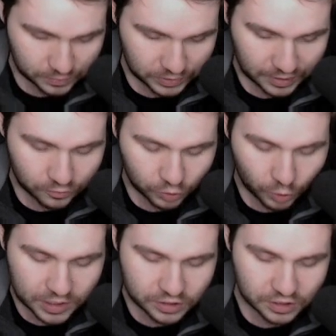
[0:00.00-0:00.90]
but that
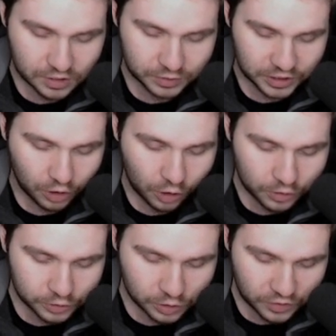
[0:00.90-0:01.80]
requires you to complete all
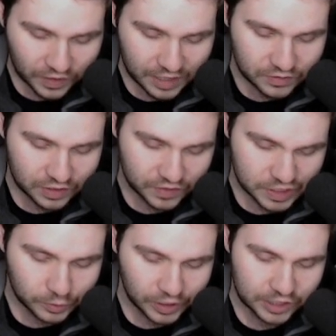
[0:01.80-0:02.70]
35 the
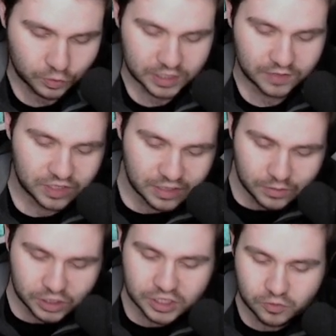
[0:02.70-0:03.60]
Invincible Android 17
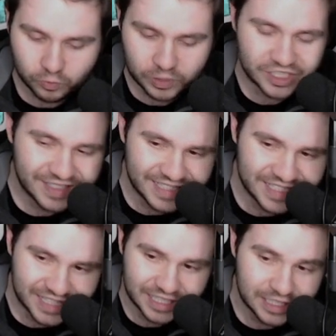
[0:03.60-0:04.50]
missions, which is
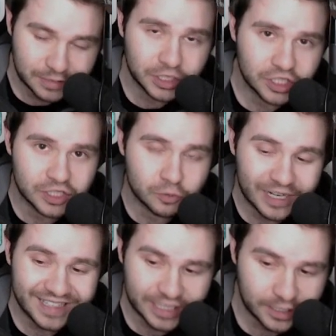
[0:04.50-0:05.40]
these missions
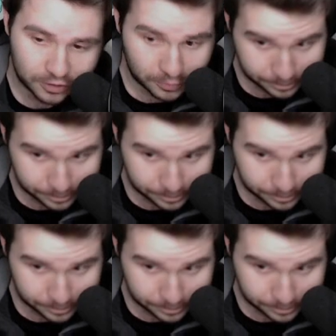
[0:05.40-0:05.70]
right here,